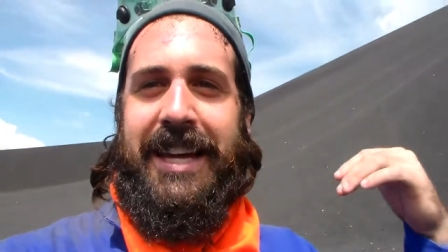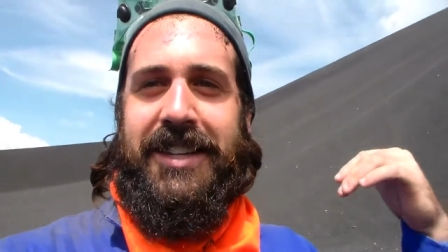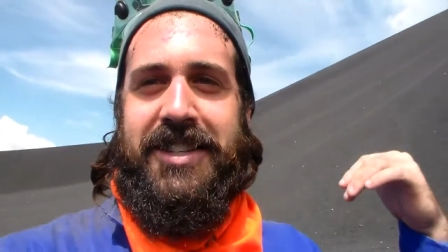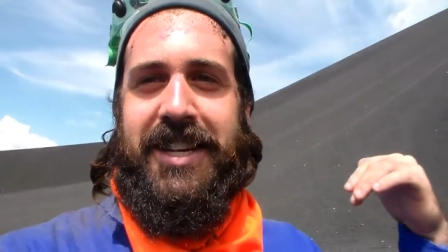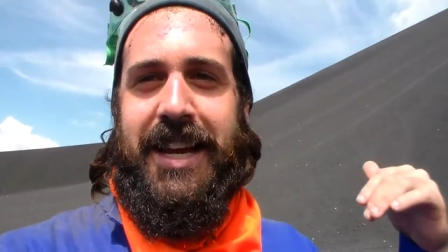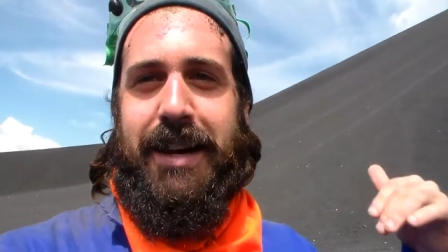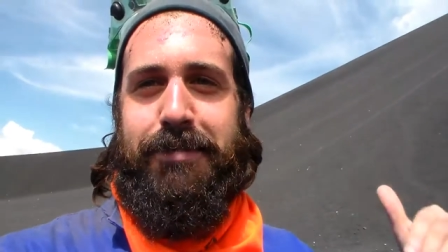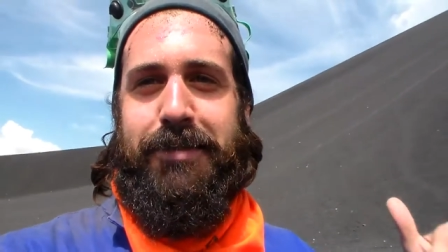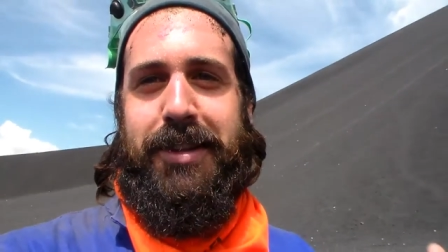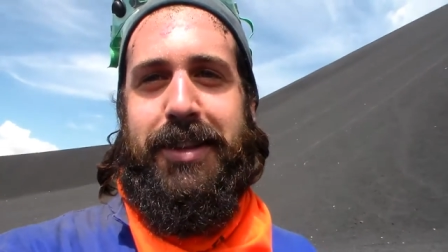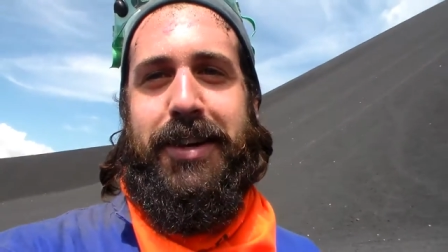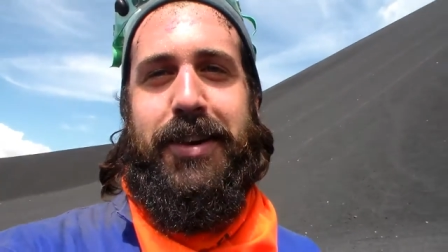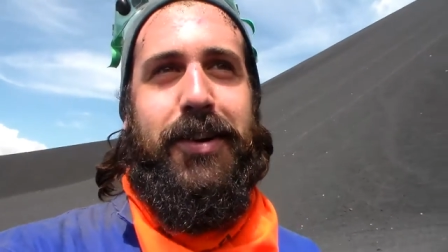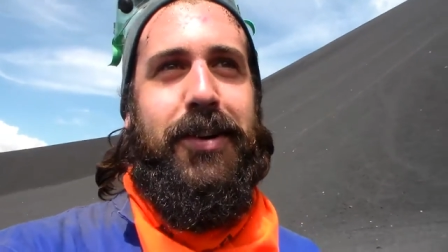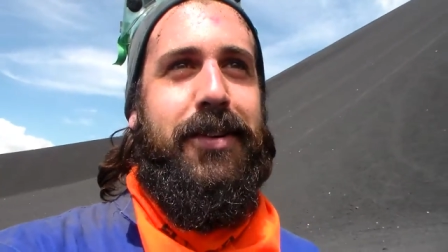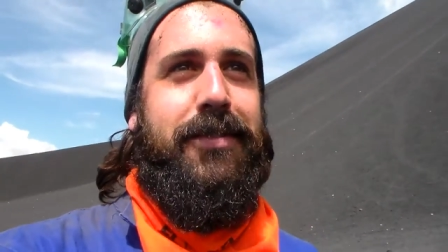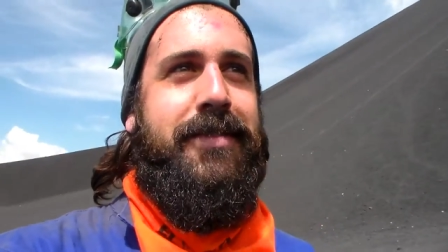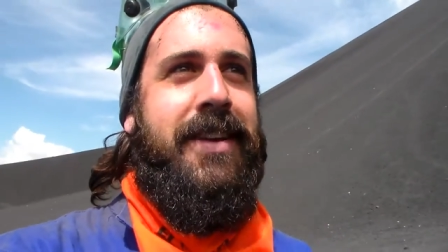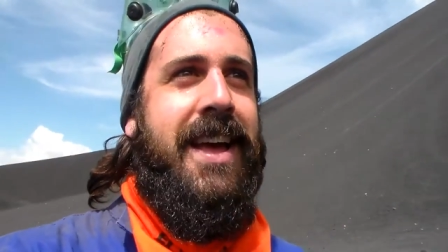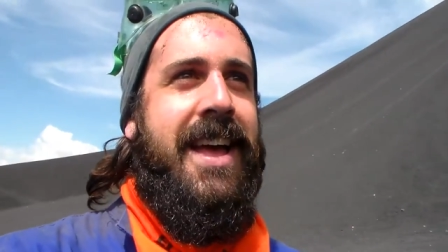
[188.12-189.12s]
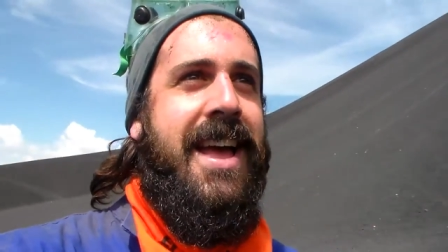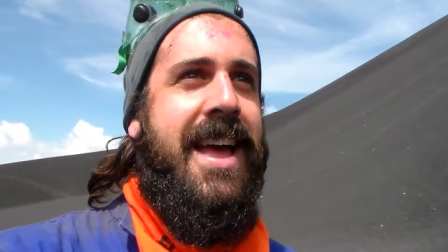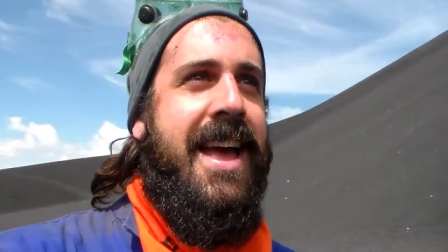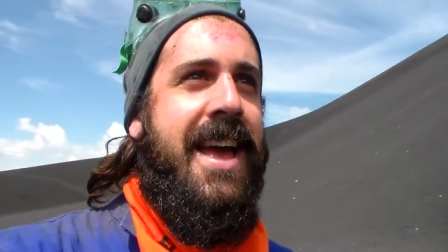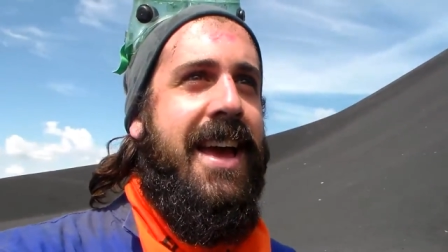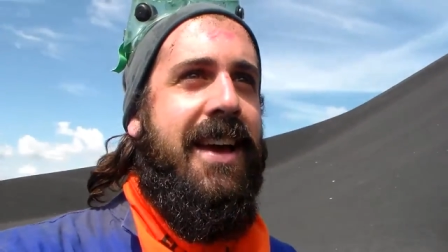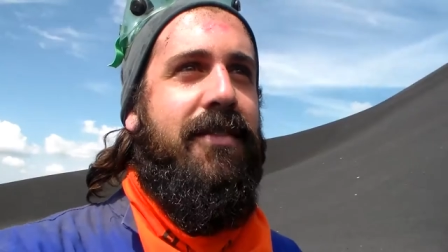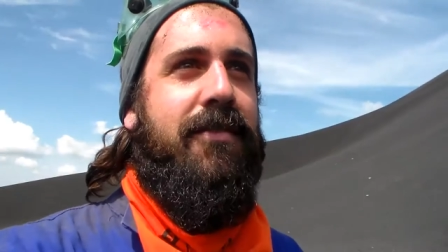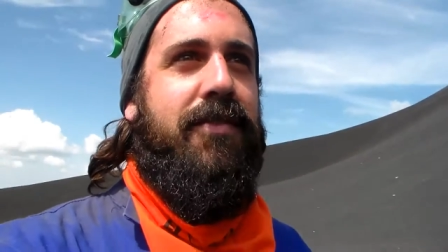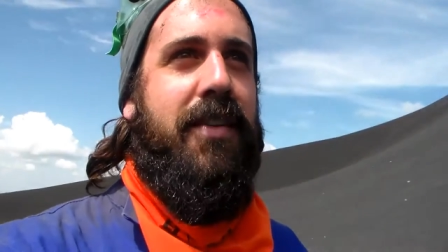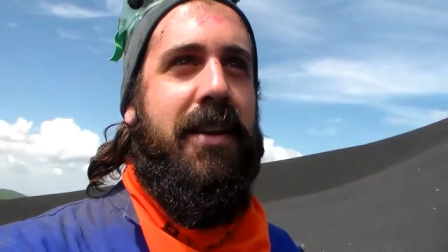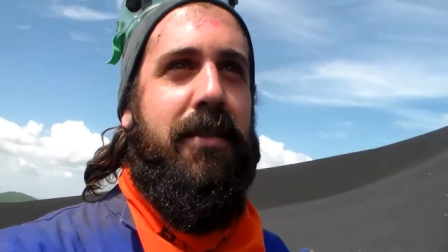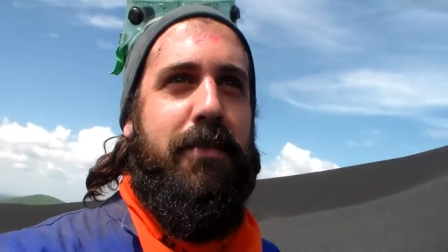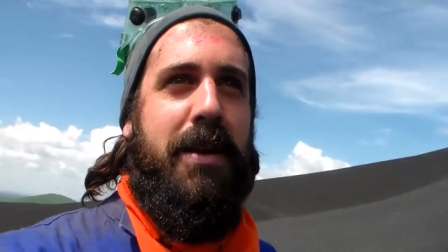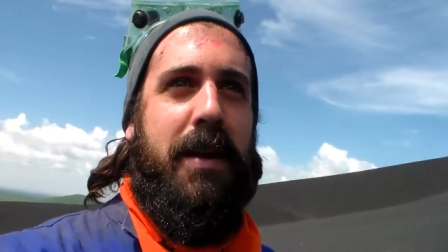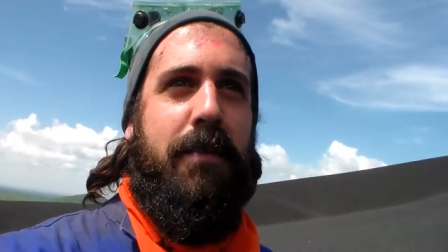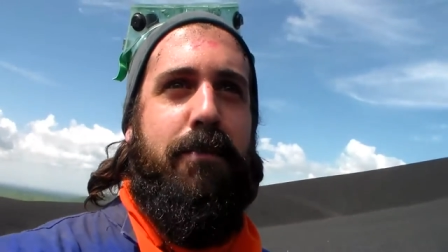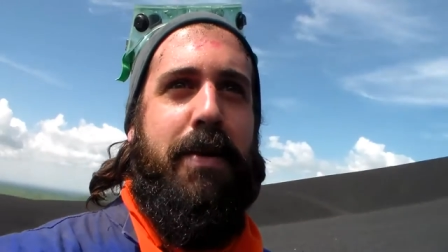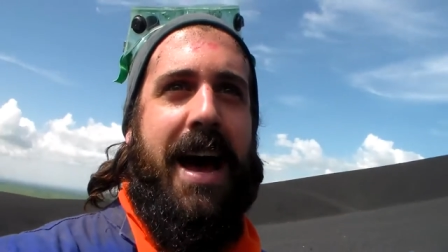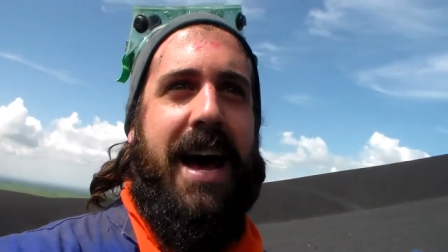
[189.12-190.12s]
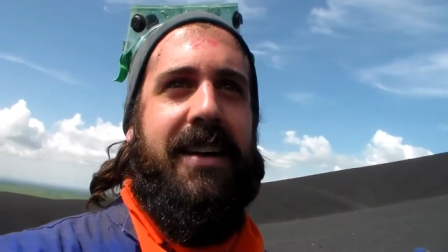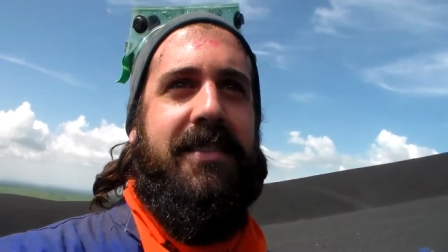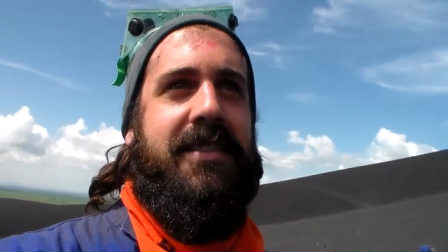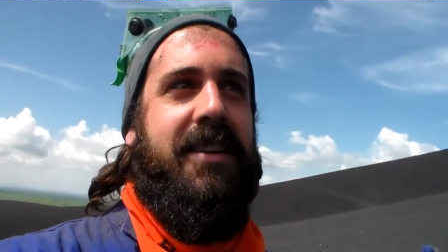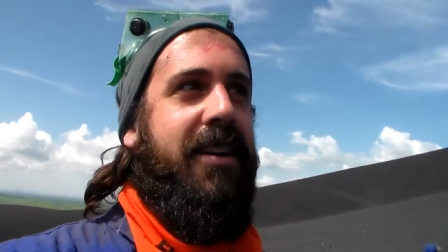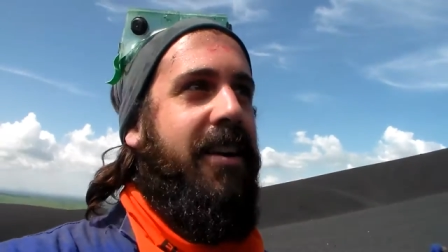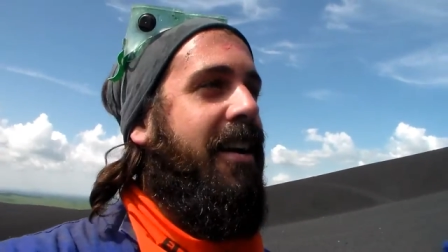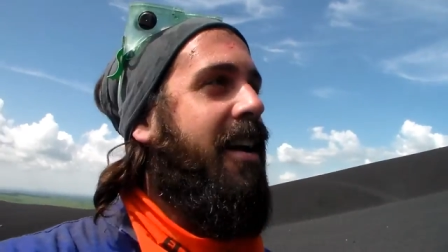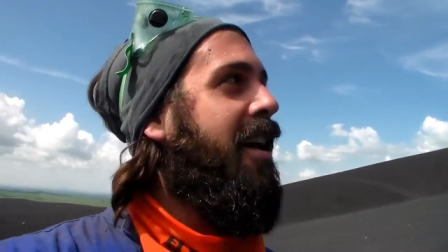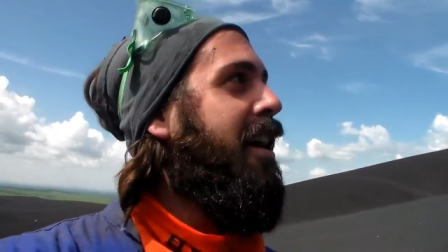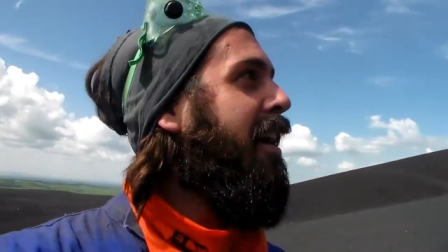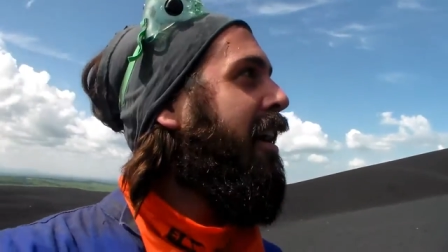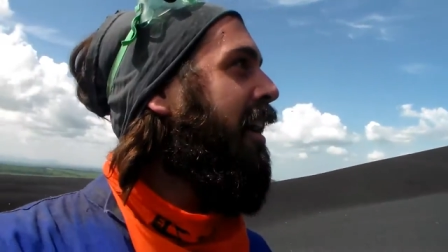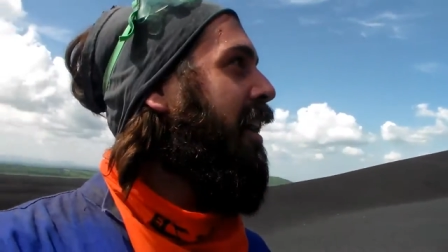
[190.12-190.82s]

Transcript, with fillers: catching up to the girl in, in front of me and passing her.